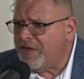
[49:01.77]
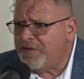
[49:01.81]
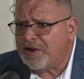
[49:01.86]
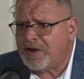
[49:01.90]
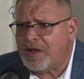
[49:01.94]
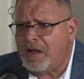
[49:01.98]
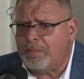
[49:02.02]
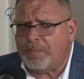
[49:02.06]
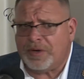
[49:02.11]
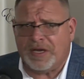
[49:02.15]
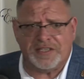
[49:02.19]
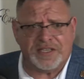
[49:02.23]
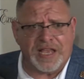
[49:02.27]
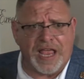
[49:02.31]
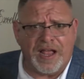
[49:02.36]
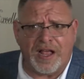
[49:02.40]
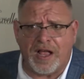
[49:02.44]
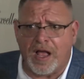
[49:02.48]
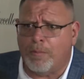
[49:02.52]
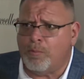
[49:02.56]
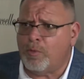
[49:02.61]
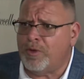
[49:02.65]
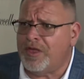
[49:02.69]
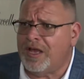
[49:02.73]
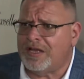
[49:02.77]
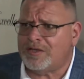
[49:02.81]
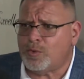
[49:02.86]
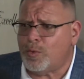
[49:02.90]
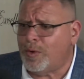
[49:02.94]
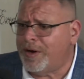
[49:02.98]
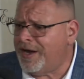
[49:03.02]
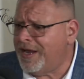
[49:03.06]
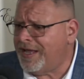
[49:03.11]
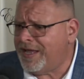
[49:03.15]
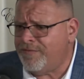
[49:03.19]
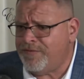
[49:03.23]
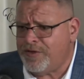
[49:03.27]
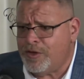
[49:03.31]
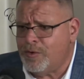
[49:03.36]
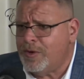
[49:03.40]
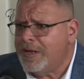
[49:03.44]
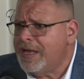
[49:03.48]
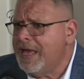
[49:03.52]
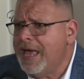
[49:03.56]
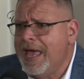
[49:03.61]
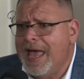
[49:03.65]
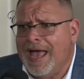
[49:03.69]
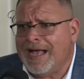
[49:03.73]
other companies hey, come with us. We're going to give you
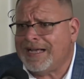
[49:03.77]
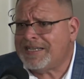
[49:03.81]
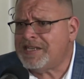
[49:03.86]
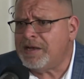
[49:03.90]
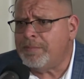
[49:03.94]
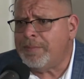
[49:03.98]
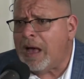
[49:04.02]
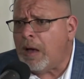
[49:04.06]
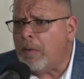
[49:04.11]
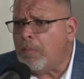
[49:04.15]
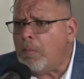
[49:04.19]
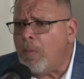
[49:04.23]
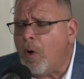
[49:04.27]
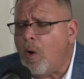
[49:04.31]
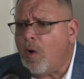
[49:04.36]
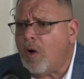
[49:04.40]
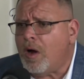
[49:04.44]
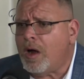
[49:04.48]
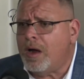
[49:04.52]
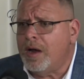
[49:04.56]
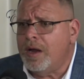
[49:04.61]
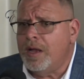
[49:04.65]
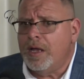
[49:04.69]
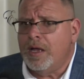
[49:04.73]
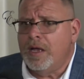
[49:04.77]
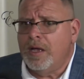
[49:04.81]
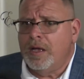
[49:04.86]
X amount more